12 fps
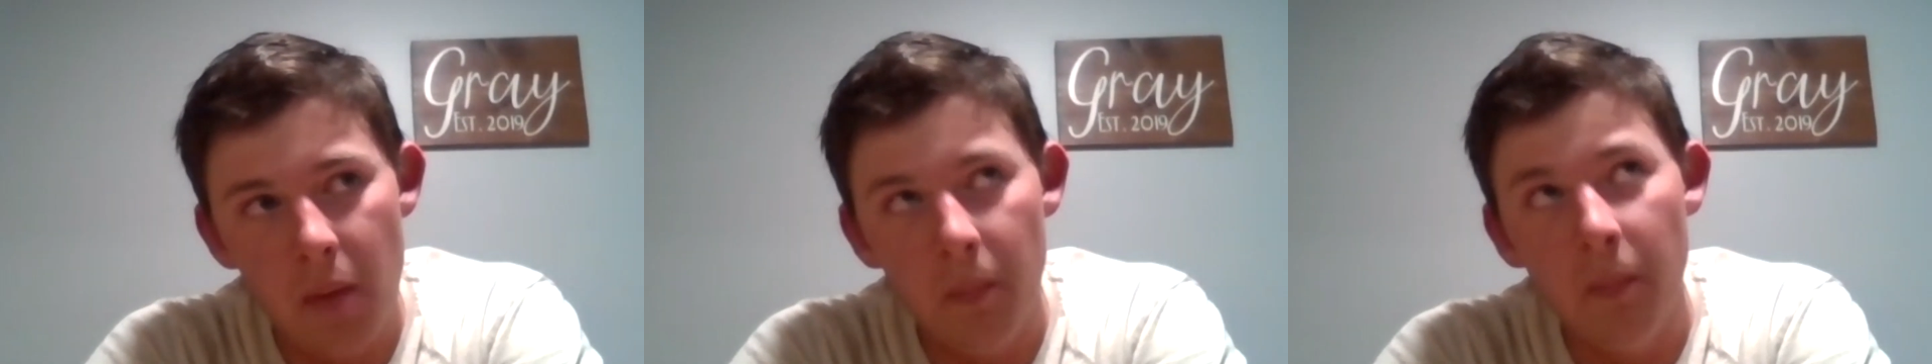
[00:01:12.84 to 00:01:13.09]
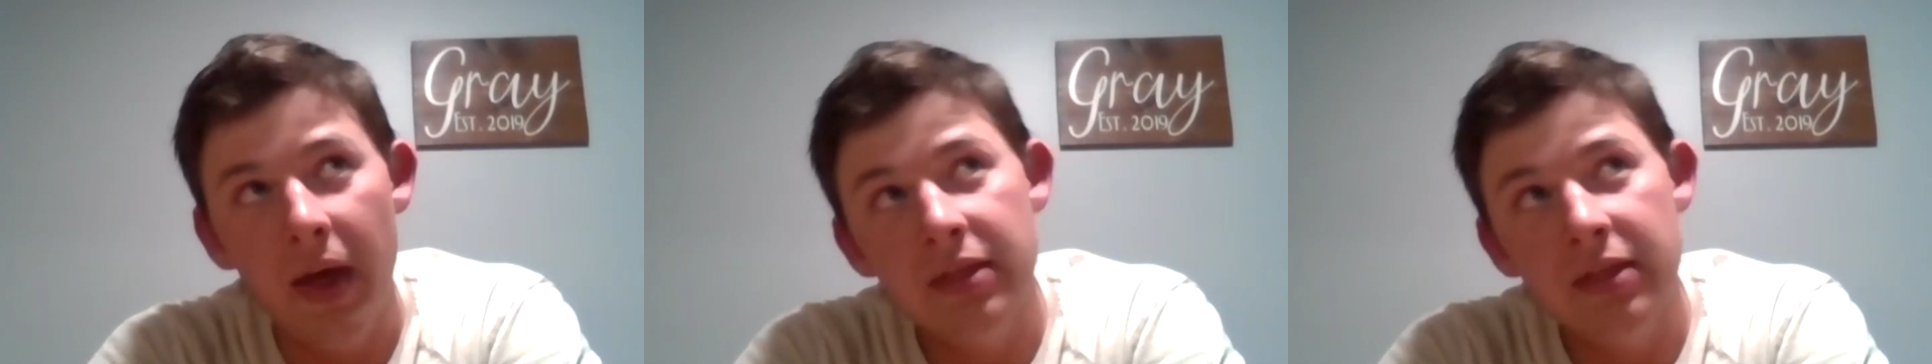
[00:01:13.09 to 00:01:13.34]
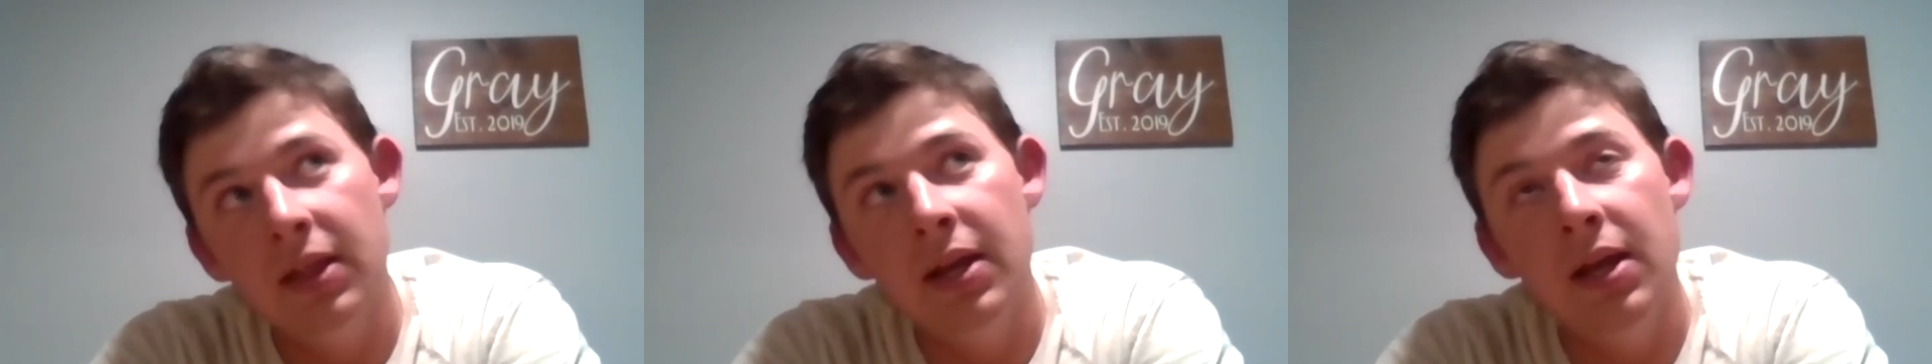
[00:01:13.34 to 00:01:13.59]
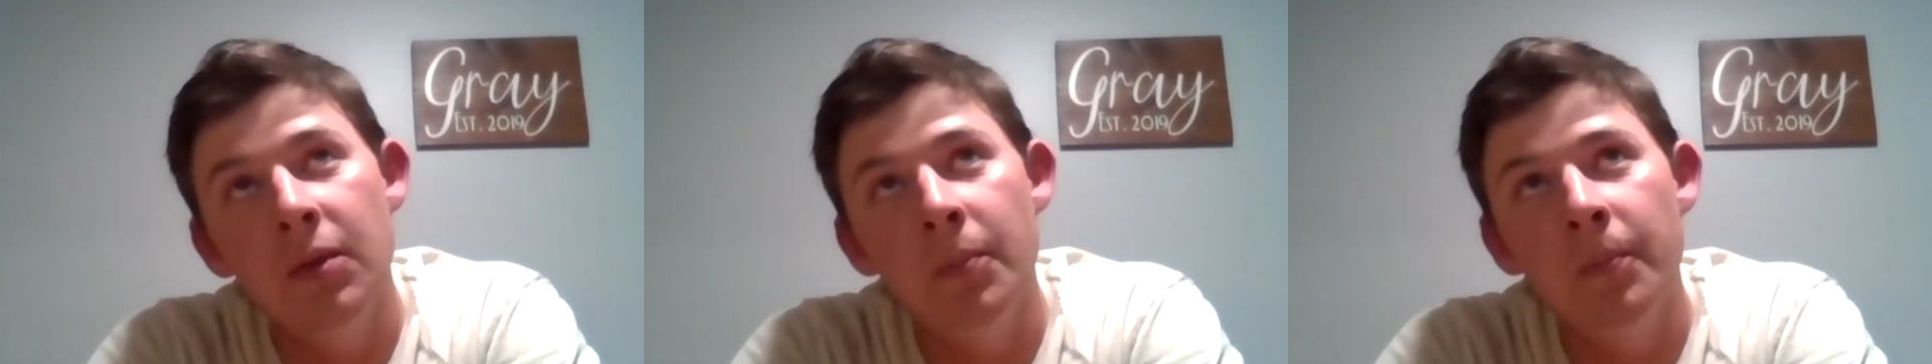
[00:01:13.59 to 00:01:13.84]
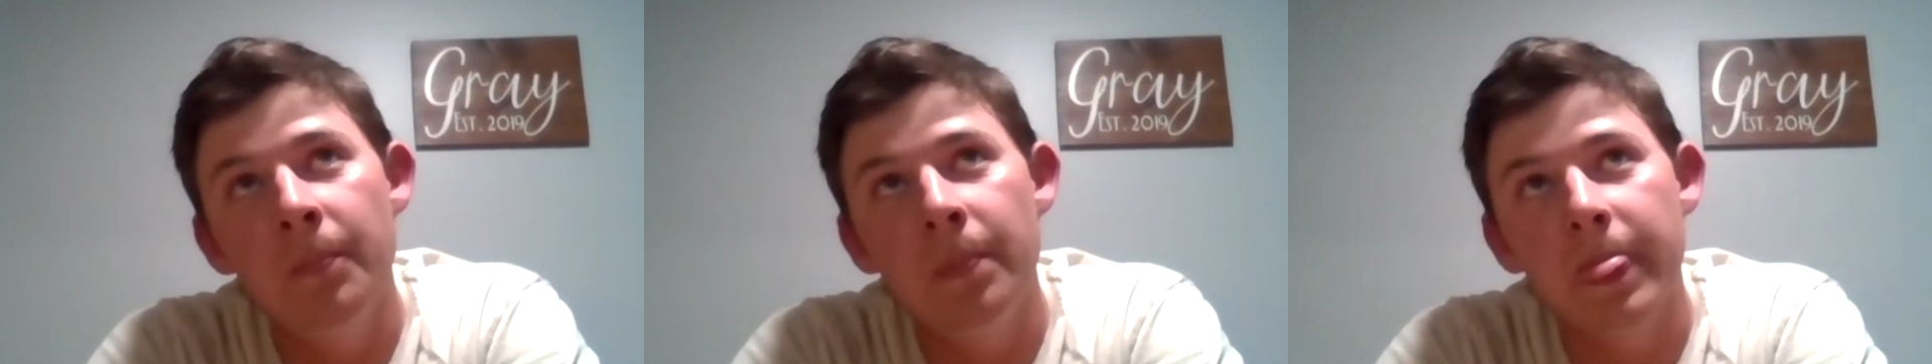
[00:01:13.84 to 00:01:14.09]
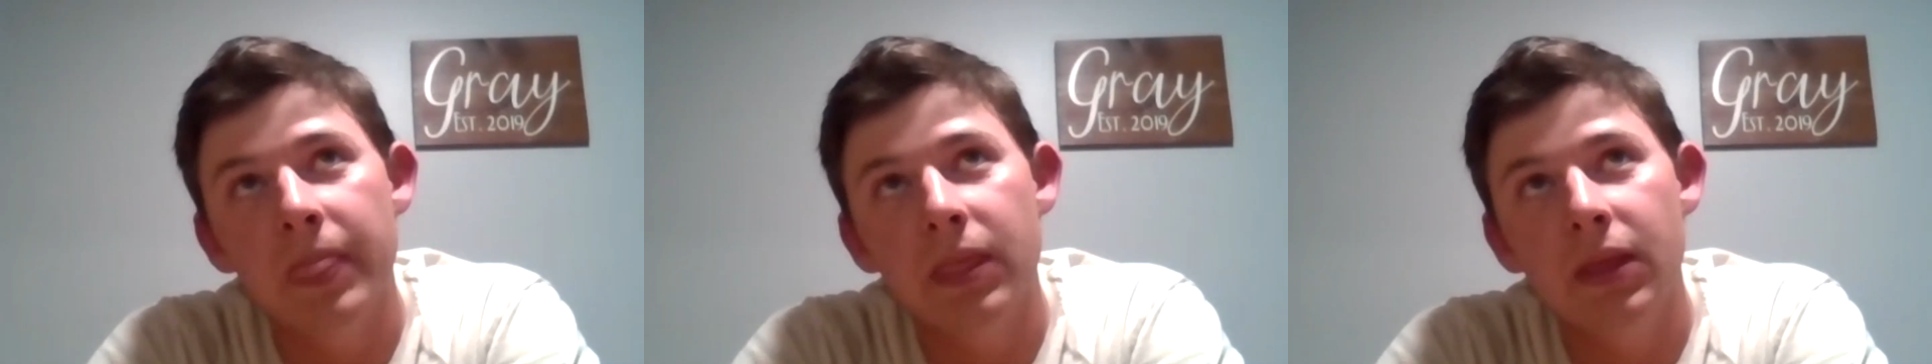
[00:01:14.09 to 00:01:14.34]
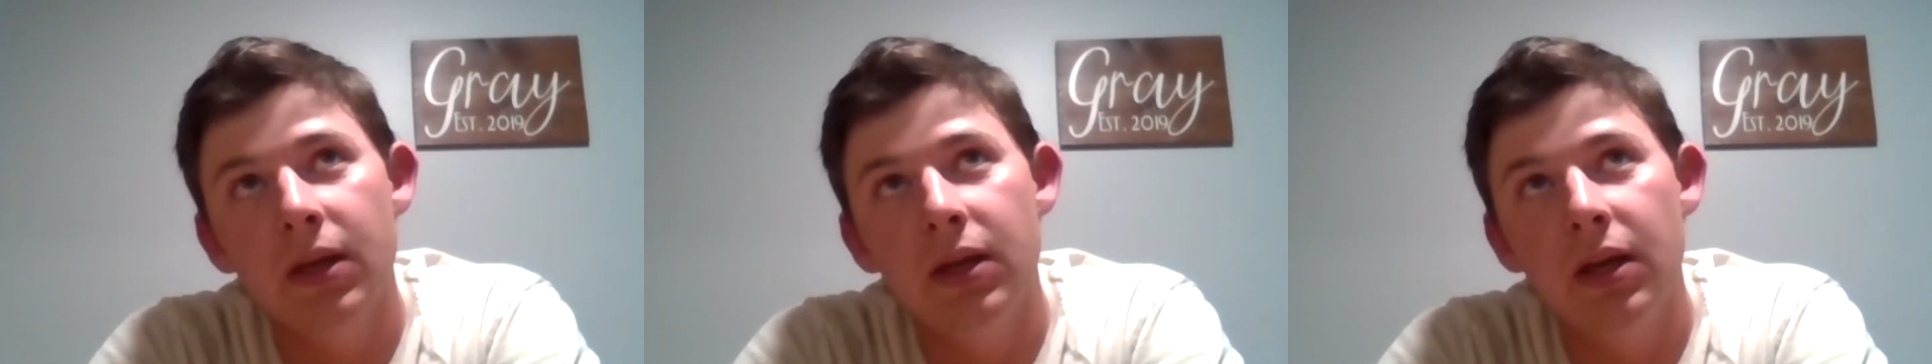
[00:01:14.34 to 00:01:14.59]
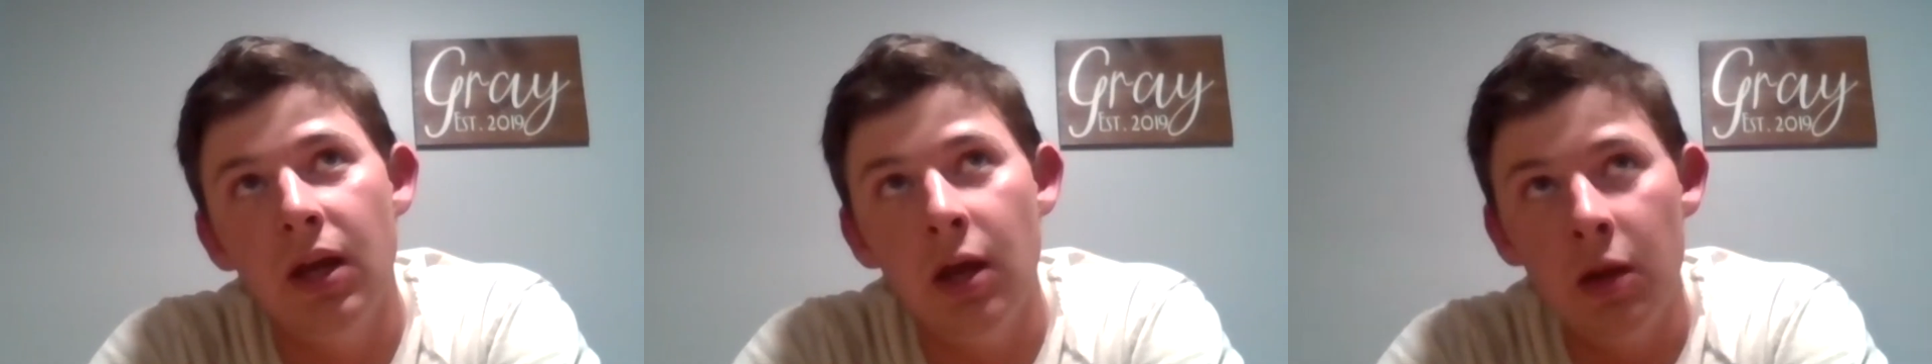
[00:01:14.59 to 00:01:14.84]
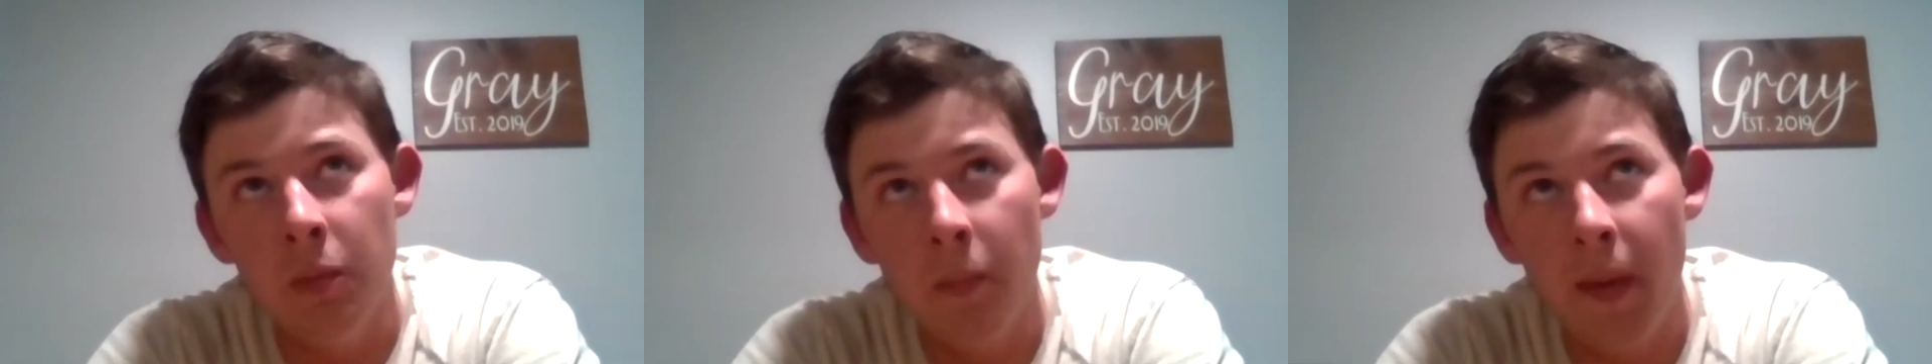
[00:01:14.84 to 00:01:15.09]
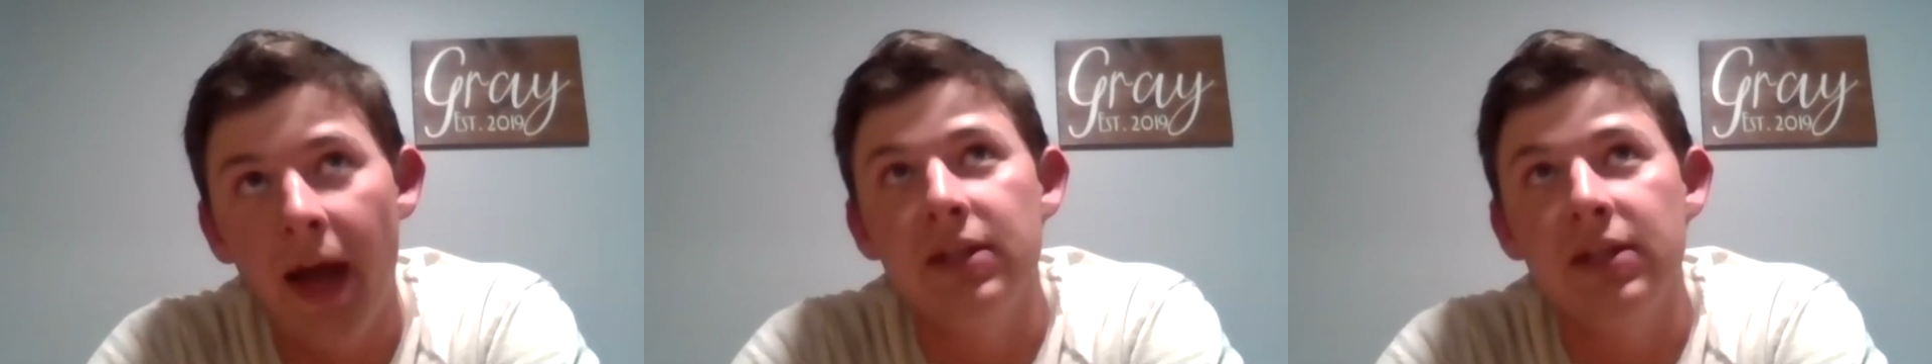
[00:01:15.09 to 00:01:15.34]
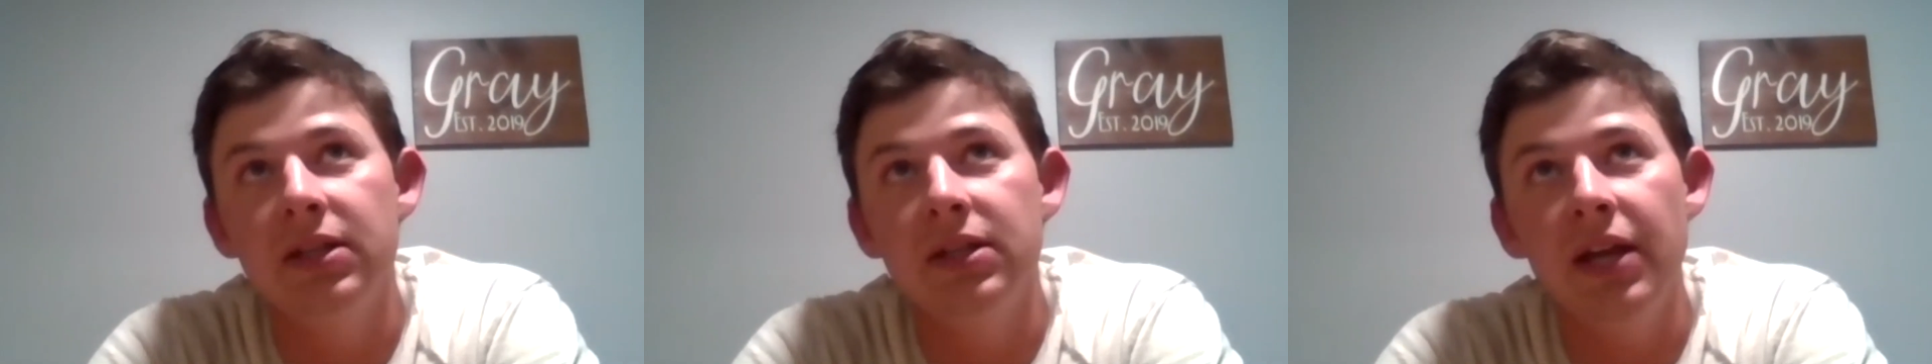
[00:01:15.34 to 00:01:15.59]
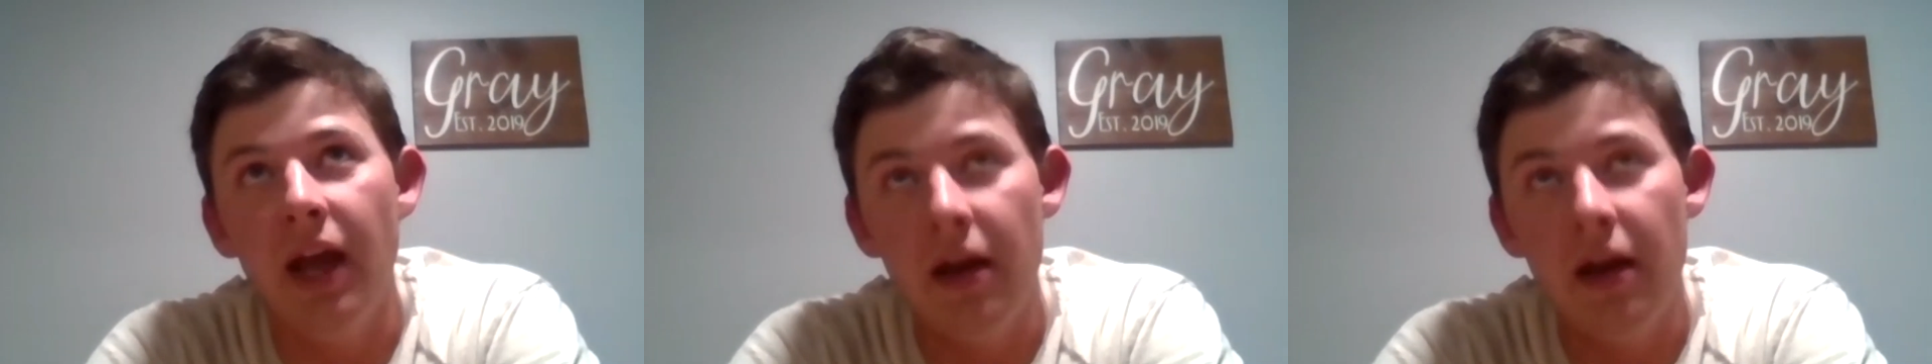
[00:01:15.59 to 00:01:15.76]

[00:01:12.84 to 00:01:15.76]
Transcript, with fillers: Bethlehem impacted